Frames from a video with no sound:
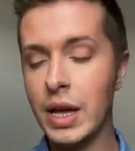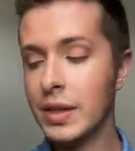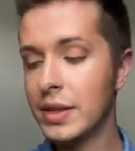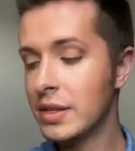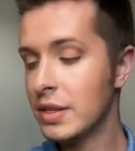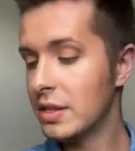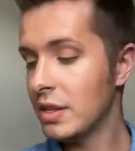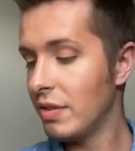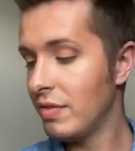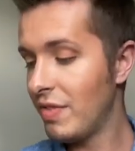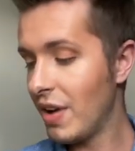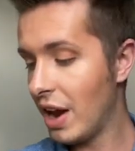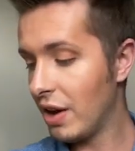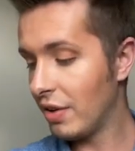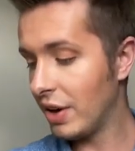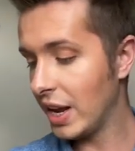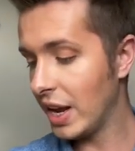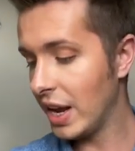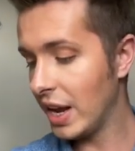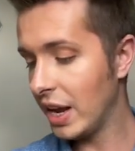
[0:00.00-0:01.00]
This is a
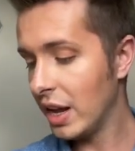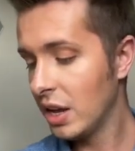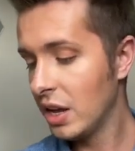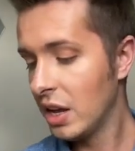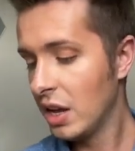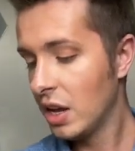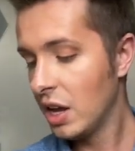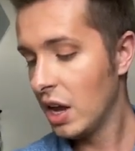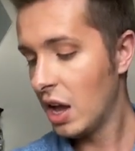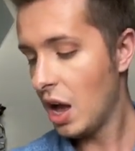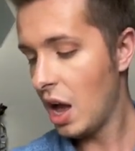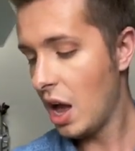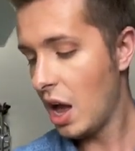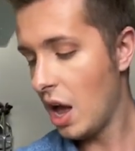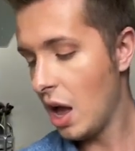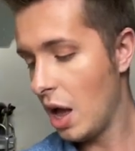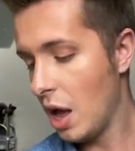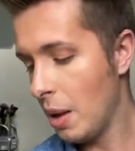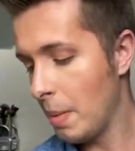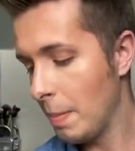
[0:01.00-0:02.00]
very
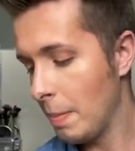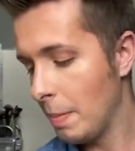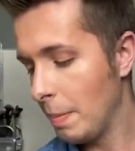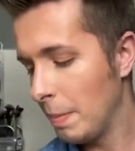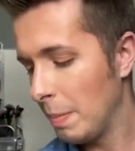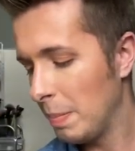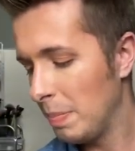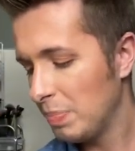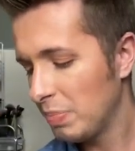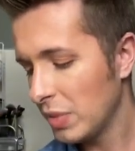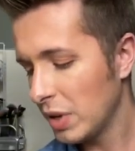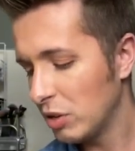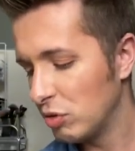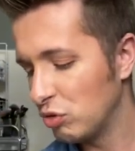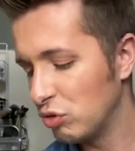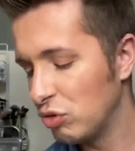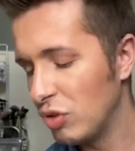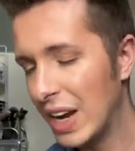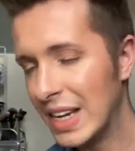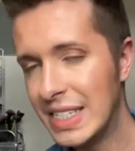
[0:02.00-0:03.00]

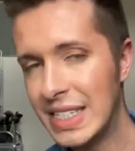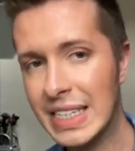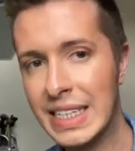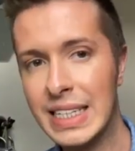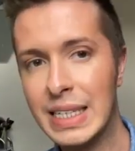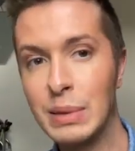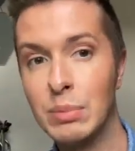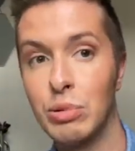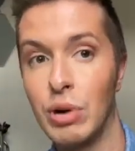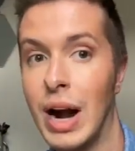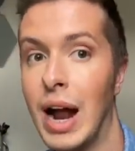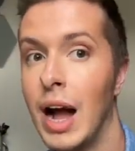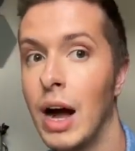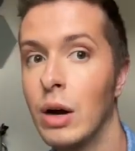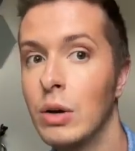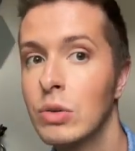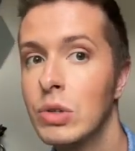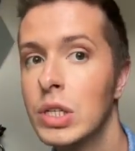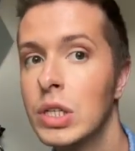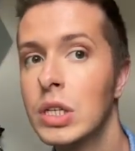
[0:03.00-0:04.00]
reddy
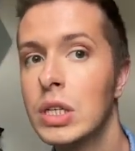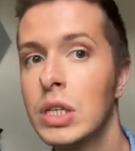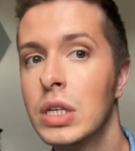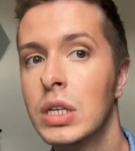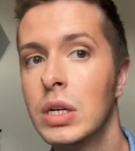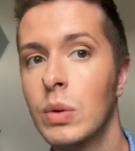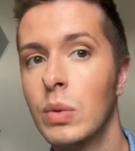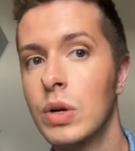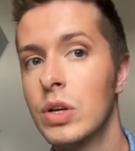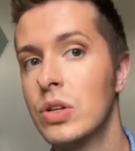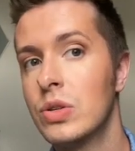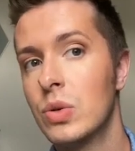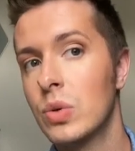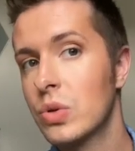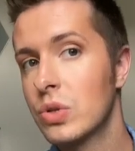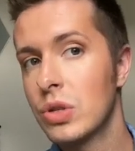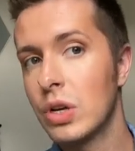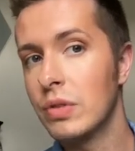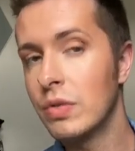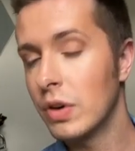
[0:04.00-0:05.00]
brown, which is
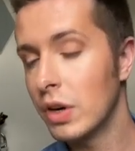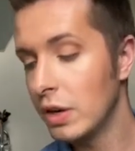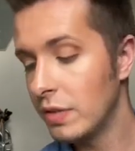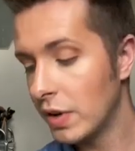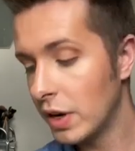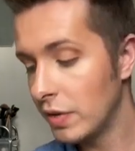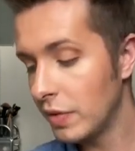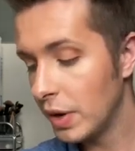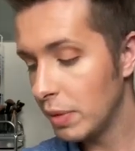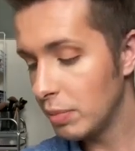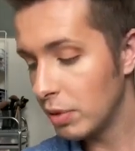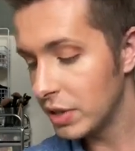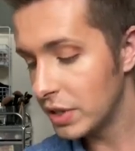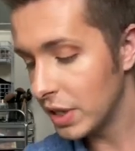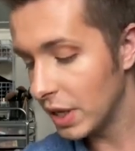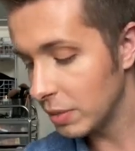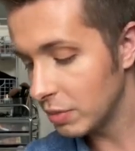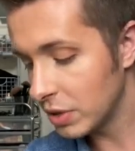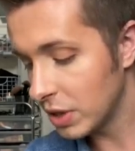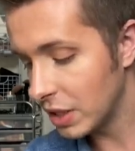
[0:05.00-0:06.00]
also very, very, very
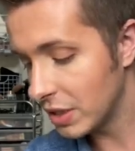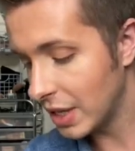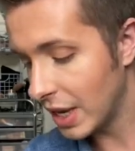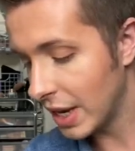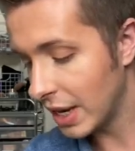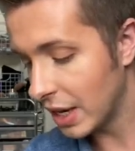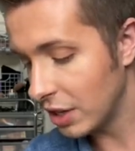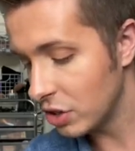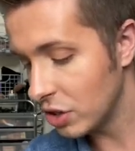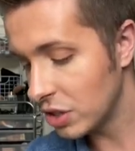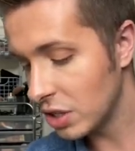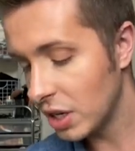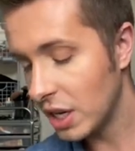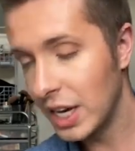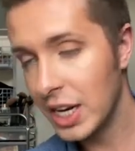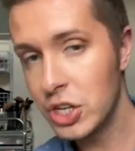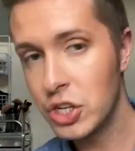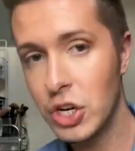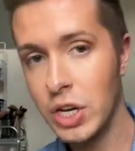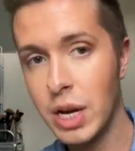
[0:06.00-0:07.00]
pretty. I'm just going to take, I'm
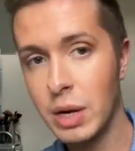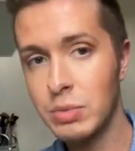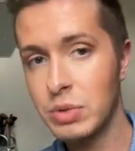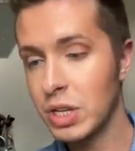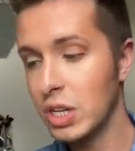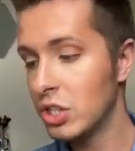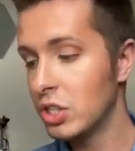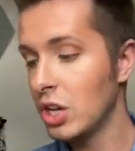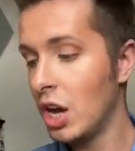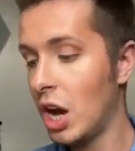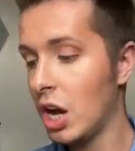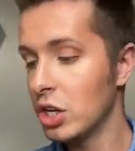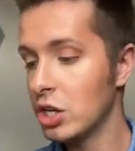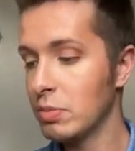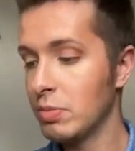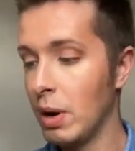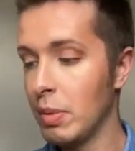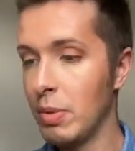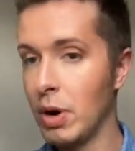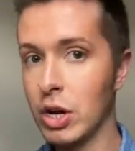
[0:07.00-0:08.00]
just going to touch
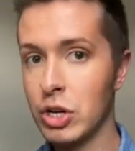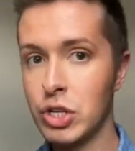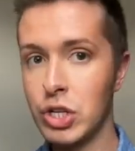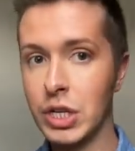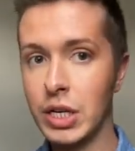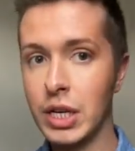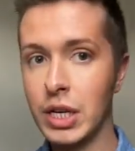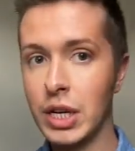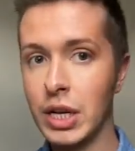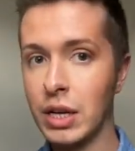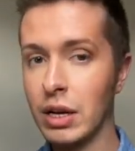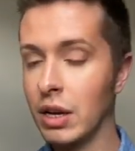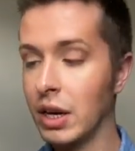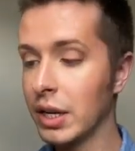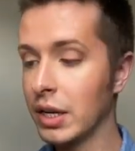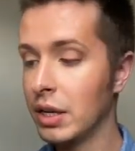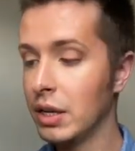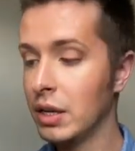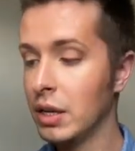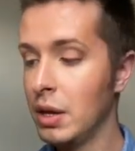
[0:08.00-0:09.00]
my brush in here,
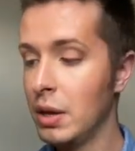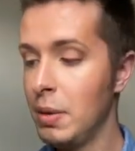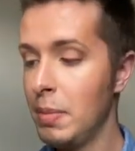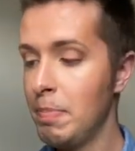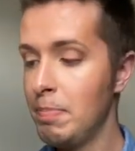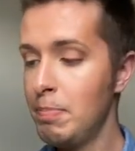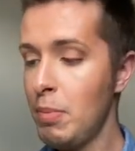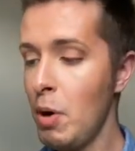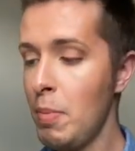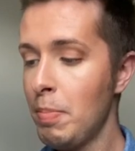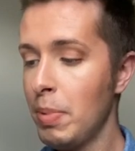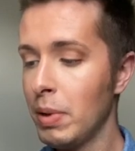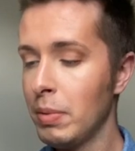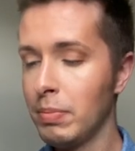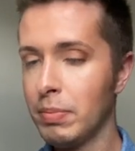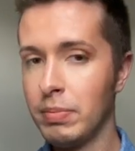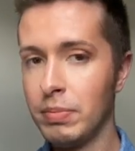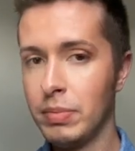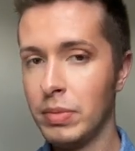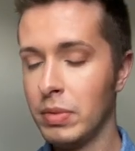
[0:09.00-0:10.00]
like, boop,
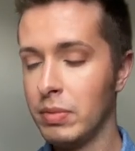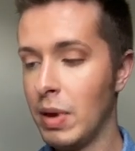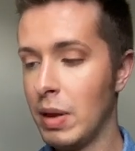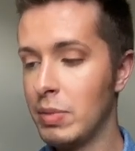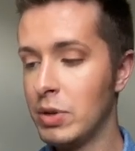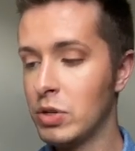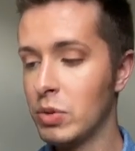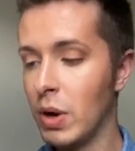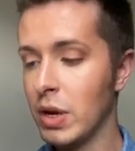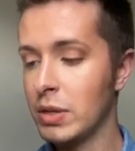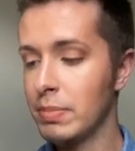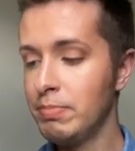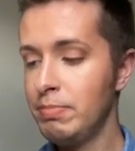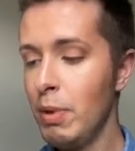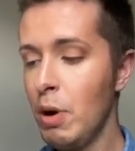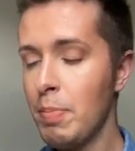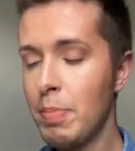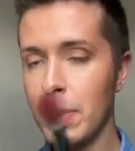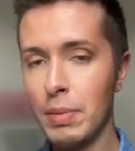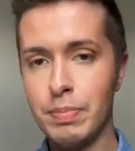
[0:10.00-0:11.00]
maybe twice,
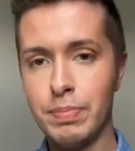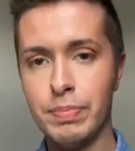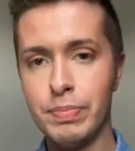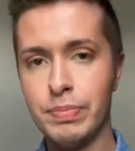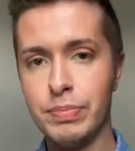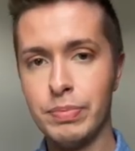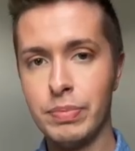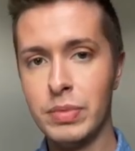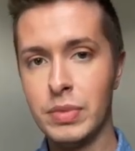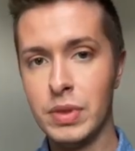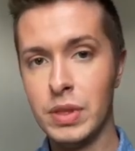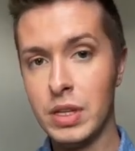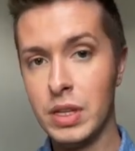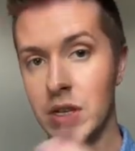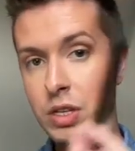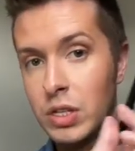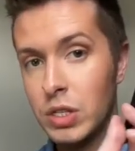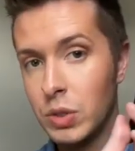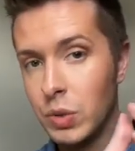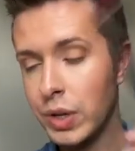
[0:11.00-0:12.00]
boop.
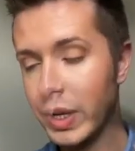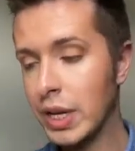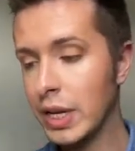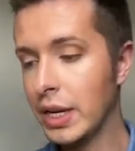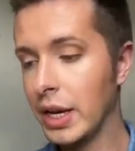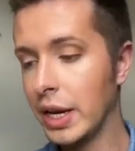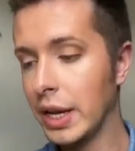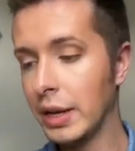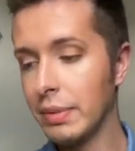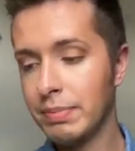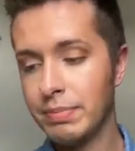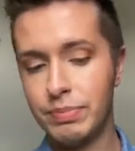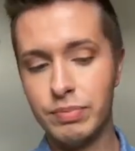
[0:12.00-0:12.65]
That's all you need, honey.